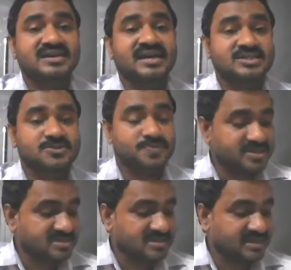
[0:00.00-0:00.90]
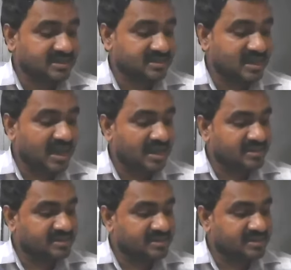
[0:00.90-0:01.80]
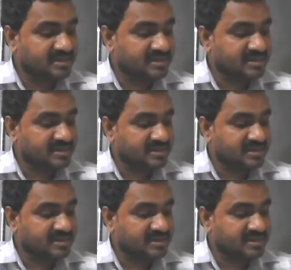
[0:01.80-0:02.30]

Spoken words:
expressing ideas.